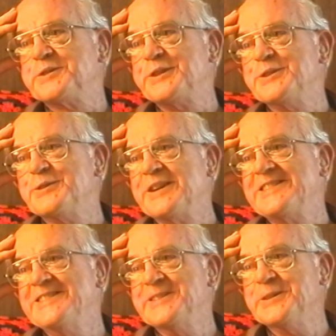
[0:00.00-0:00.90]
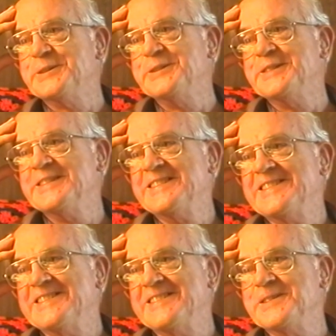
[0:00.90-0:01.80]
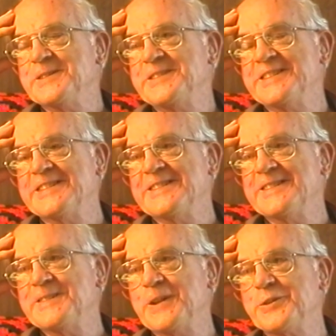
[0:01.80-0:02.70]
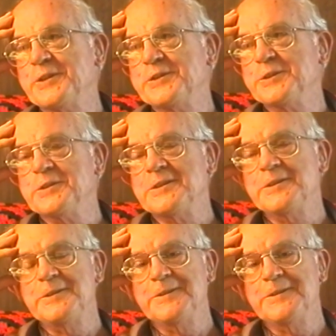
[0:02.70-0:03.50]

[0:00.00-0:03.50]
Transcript: they'd dump their ashes by sitting there waiting, you know, and and you and uh,